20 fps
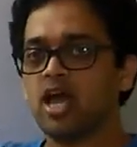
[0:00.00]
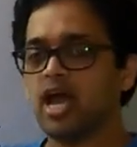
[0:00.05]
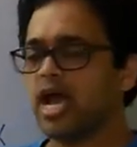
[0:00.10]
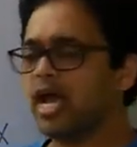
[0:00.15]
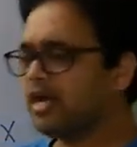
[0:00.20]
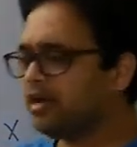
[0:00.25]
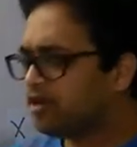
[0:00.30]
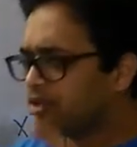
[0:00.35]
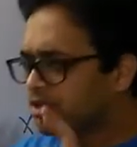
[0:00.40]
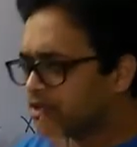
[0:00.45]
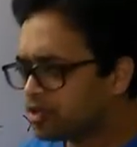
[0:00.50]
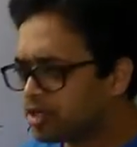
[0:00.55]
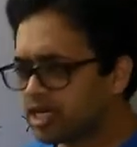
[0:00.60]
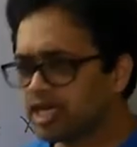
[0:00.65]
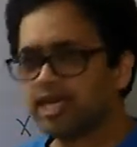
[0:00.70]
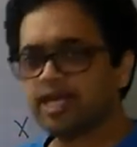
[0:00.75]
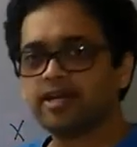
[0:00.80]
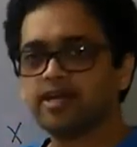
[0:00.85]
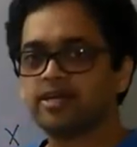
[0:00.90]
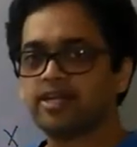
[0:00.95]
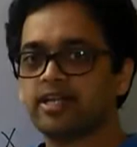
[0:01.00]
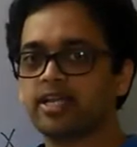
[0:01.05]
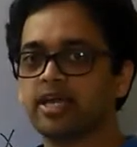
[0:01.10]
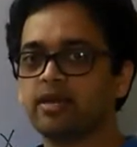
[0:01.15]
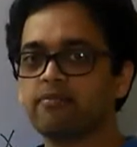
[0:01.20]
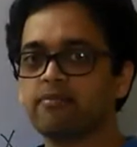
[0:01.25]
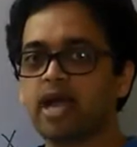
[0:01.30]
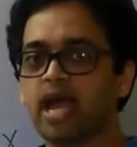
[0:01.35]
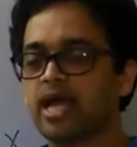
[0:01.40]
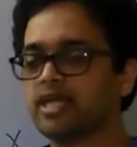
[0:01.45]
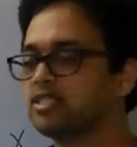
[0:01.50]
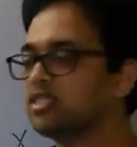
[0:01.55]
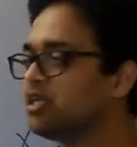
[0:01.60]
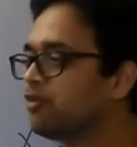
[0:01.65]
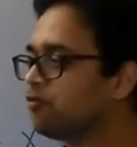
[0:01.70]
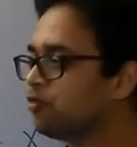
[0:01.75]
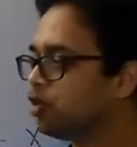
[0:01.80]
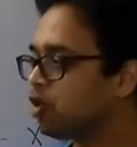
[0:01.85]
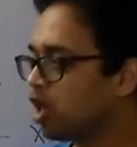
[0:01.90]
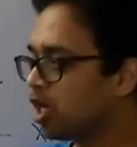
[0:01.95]
and treat them as
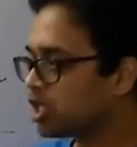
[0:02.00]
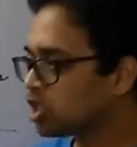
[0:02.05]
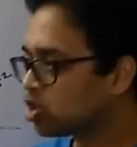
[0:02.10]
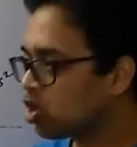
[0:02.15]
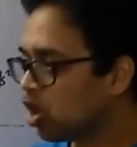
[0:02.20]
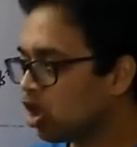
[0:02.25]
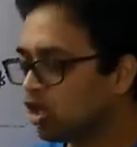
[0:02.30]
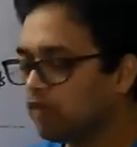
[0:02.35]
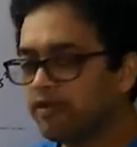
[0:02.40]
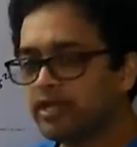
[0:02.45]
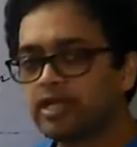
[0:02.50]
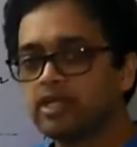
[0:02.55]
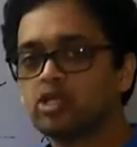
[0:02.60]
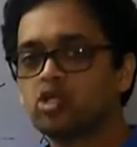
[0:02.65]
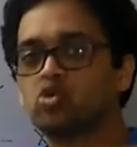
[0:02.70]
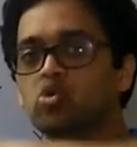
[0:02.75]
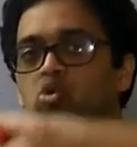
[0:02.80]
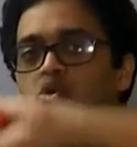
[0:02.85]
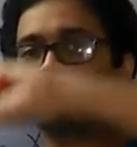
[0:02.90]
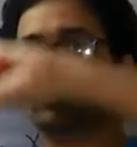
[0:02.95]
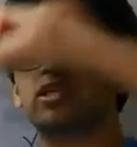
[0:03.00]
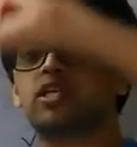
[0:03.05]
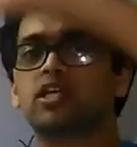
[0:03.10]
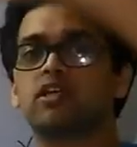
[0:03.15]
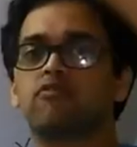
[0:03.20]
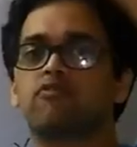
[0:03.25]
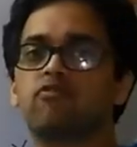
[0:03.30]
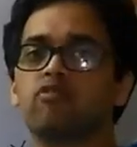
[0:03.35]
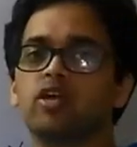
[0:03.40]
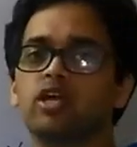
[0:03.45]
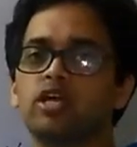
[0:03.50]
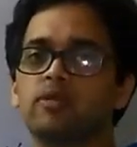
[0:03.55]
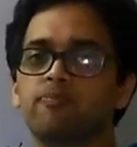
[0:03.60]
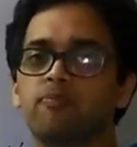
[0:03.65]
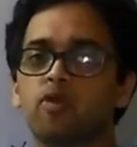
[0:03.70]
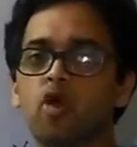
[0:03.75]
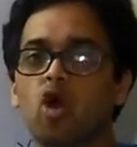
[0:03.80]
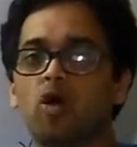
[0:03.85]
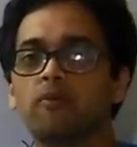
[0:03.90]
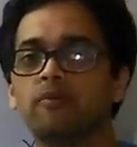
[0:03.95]
if you are solving 2 different
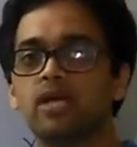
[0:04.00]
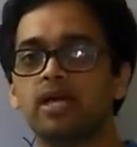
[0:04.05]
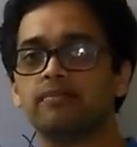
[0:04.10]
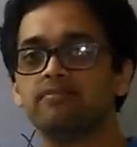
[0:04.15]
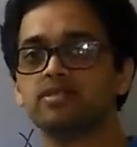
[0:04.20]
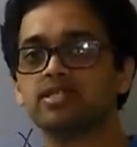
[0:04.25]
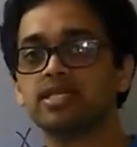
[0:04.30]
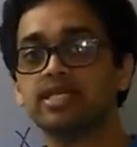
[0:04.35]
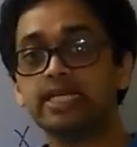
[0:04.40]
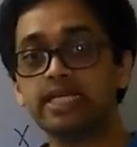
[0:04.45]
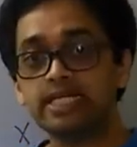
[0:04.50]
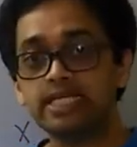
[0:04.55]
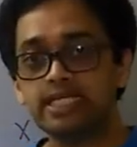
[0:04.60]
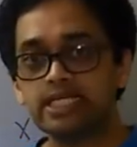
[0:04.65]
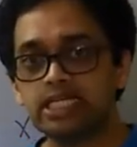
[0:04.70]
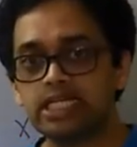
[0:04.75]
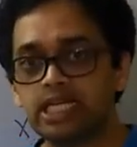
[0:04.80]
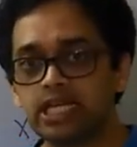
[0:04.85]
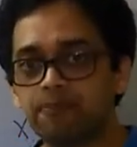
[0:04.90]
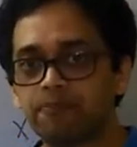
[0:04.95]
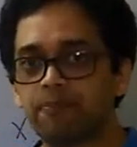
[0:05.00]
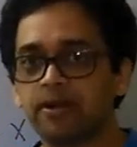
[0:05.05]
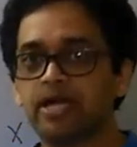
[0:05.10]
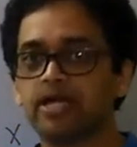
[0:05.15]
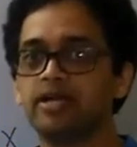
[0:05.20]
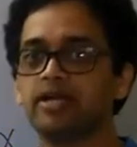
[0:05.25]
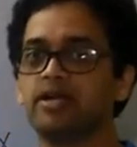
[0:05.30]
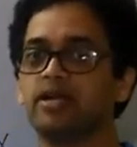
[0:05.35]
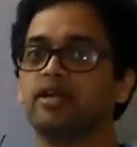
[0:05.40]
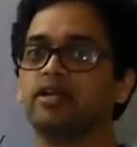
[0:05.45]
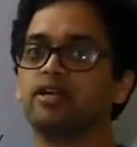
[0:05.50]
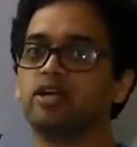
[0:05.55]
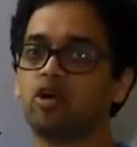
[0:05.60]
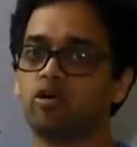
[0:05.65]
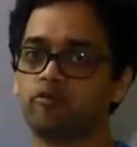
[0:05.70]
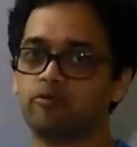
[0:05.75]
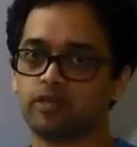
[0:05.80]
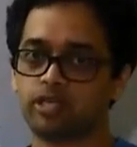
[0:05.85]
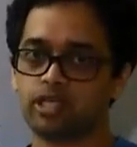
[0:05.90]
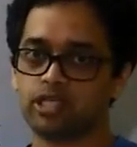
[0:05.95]
problems independent
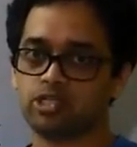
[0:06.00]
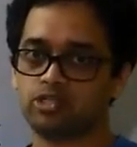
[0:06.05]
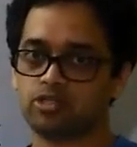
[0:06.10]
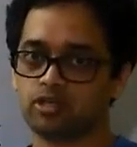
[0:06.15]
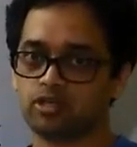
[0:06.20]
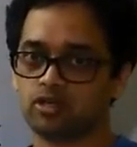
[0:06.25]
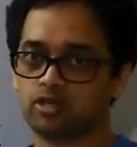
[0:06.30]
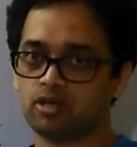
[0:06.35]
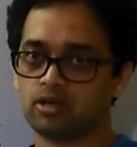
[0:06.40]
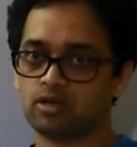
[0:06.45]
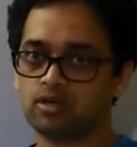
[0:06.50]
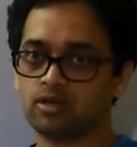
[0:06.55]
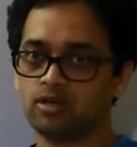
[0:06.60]
of each other.